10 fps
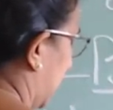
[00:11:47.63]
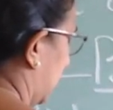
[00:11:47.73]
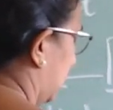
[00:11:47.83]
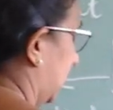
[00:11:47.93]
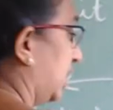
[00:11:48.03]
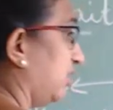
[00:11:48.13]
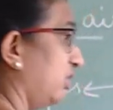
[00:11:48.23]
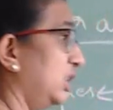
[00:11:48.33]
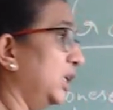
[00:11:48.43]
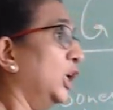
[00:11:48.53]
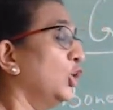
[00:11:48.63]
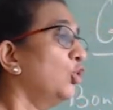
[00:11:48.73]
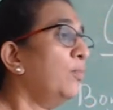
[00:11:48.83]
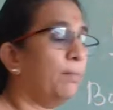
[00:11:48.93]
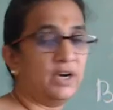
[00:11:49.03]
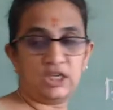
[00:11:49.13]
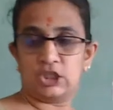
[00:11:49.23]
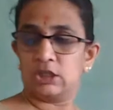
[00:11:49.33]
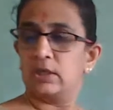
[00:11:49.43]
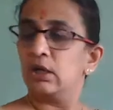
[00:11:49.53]
another and even to
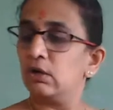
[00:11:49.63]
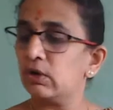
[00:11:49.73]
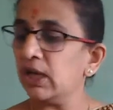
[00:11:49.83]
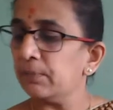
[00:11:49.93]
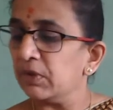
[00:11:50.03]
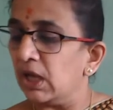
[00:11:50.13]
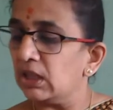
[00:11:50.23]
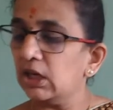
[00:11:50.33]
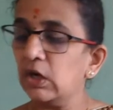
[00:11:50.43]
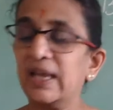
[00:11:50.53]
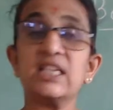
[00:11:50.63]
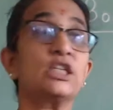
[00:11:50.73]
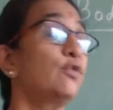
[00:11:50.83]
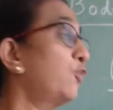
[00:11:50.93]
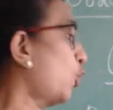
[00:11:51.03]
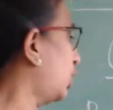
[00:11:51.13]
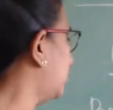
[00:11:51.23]
perch. Okay, the next four